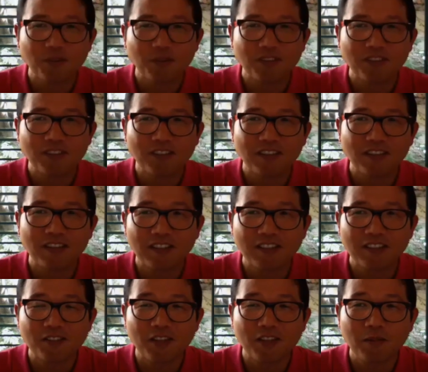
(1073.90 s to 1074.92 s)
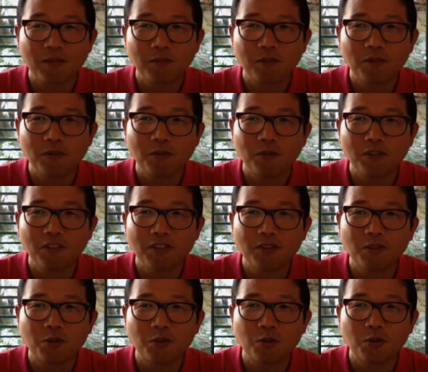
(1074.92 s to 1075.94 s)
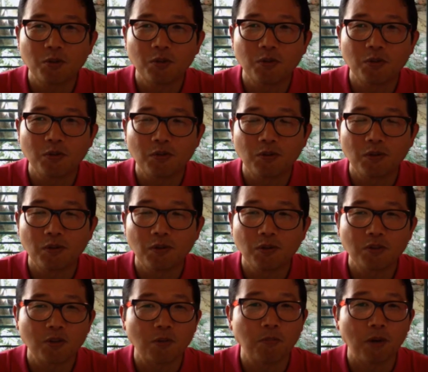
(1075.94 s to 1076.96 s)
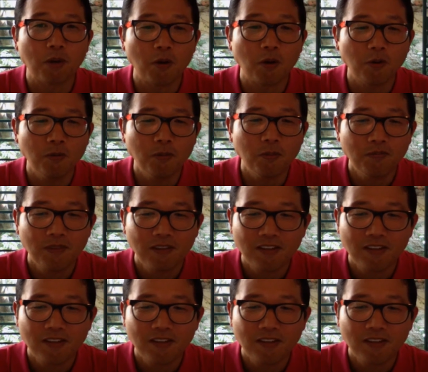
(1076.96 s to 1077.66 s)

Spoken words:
In the next time, you need to know São Paulo.